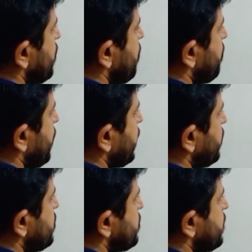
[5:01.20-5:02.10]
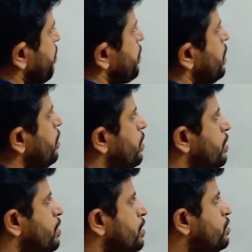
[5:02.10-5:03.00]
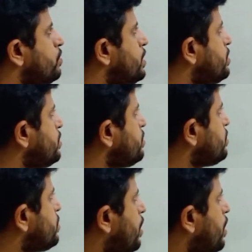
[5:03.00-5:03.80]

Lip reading: minus symbol. So this is